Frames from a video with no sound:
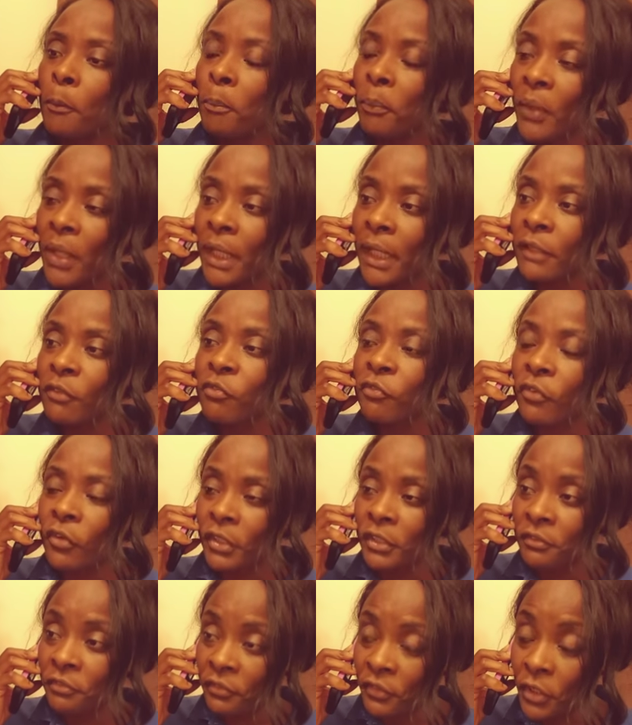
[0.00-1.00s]
But
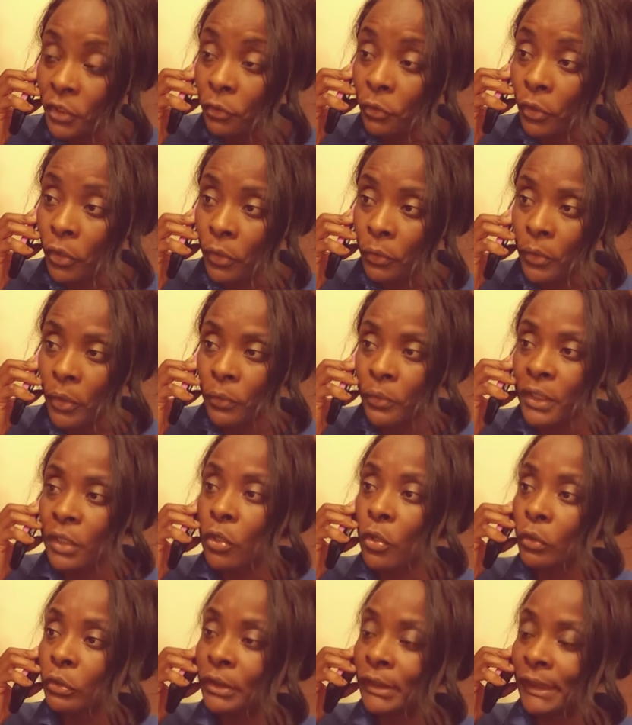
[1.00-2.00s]
for the funeral, when we
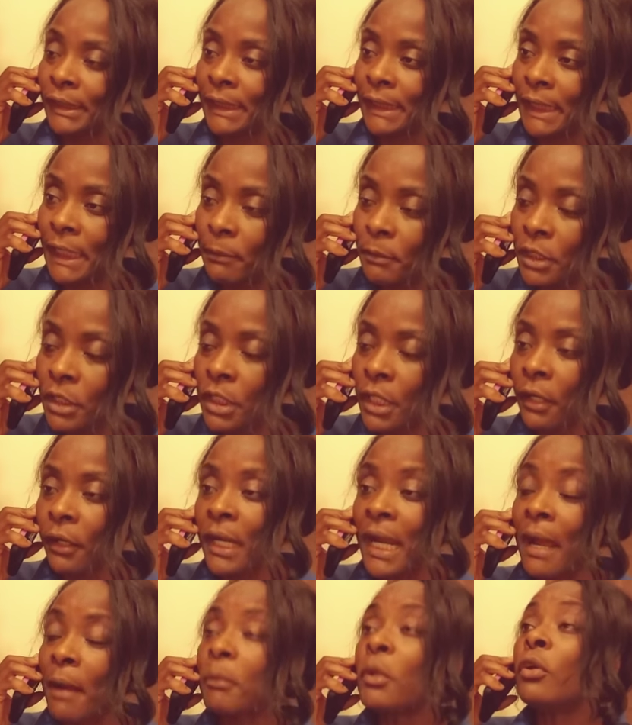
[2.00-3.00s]
go to the
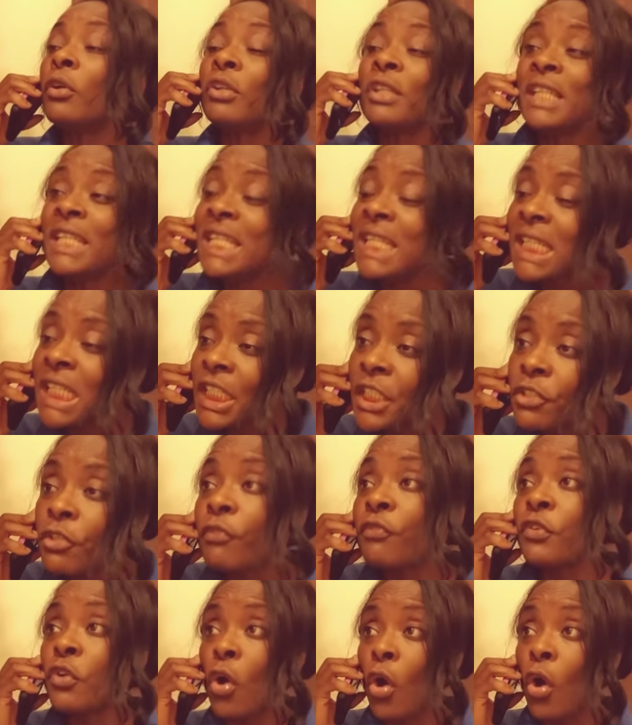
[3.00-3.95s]
cemetery, I'm gonna need each of